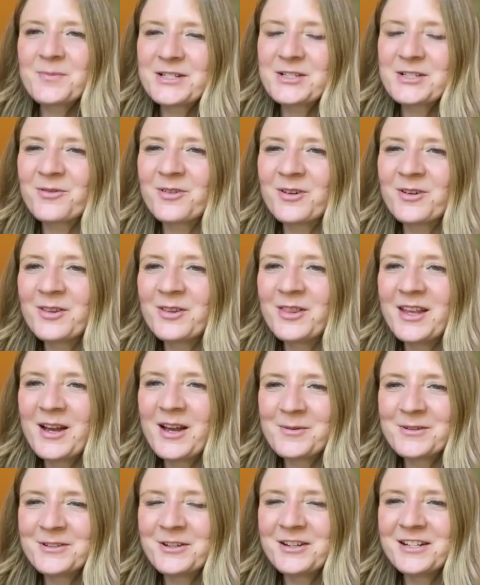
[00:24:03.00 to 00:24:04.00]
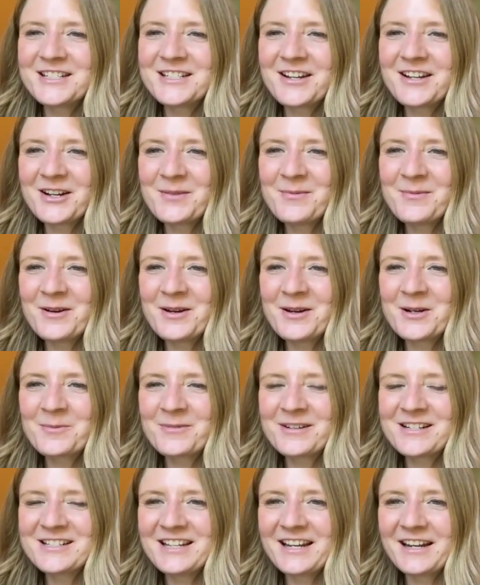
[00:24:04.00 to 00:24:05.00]
much for the opportunity to talk about it.
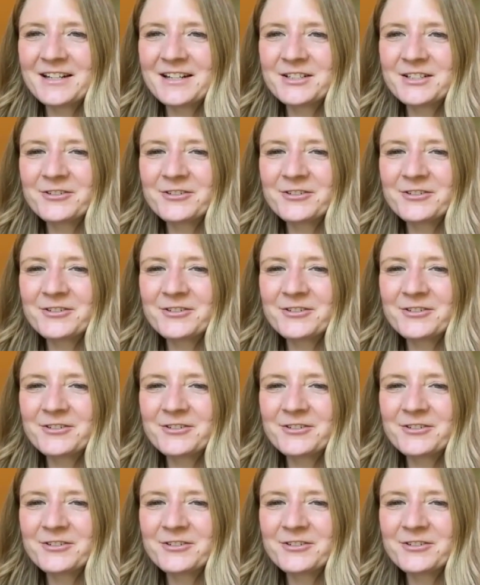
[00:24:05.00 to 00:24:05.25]
Appreciate it,